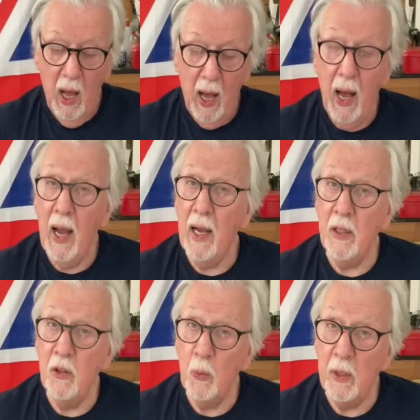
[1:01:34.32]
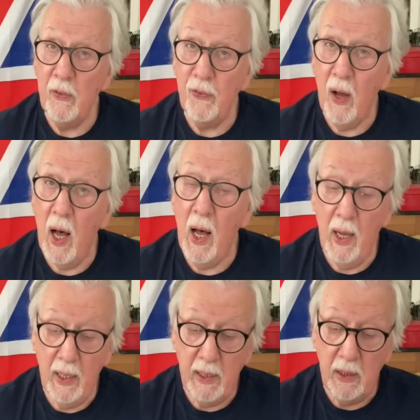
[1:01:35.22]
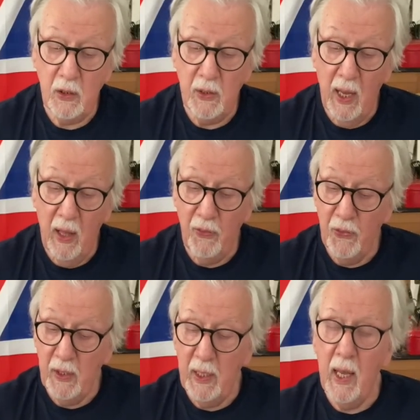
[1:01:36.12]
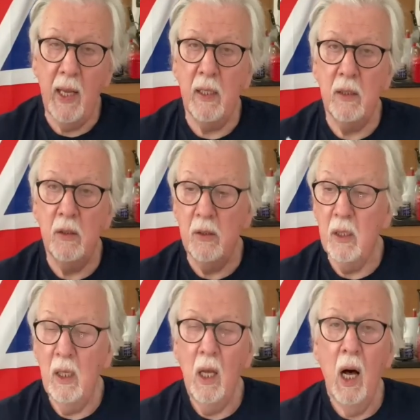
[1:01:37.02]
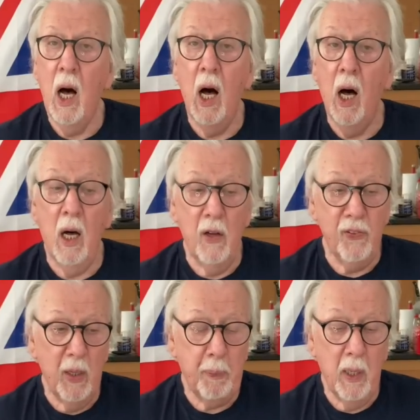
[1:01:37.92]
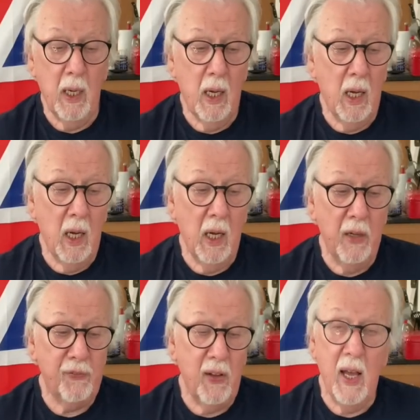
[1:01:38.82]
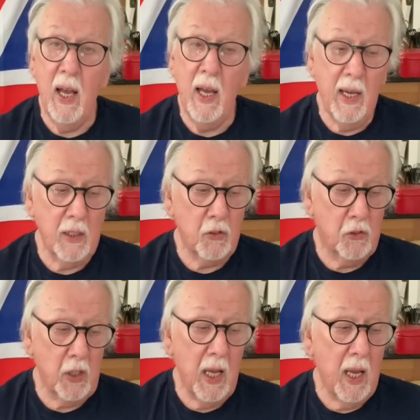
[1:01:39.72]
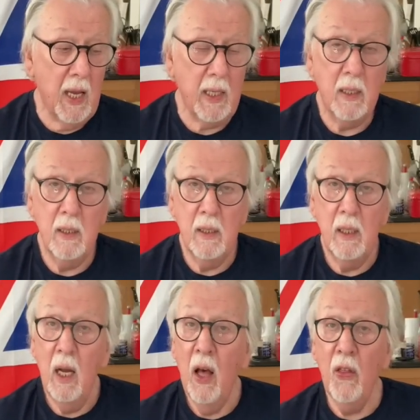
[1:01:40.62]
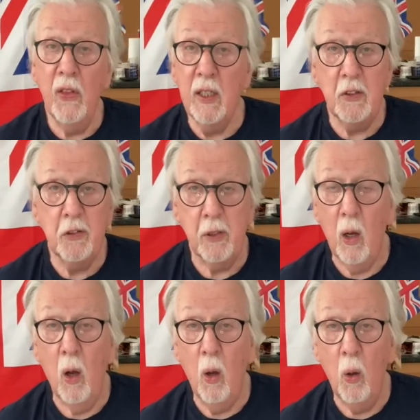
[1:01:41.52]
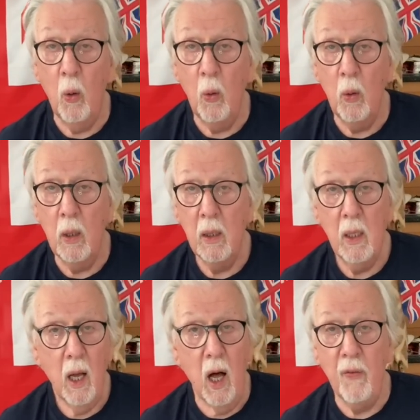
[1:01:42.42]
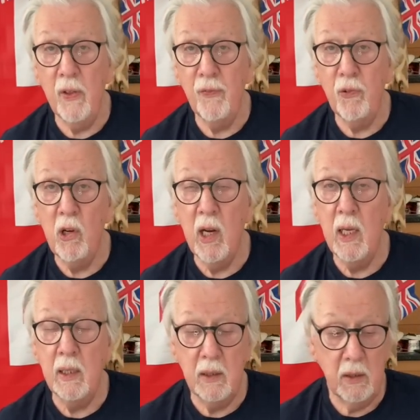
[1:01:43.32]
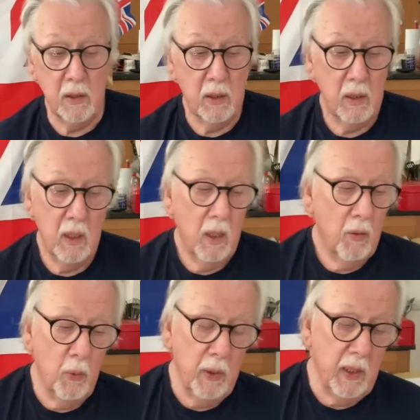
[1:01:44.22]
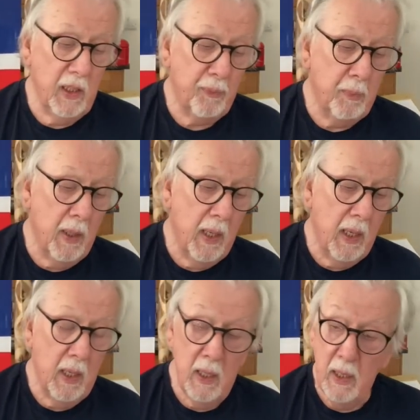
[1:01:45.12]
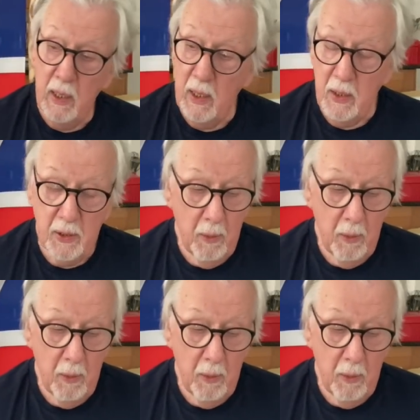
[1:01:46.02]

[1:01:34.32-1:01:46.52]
and we find at the end of a perfect day the soul of a friend we've made.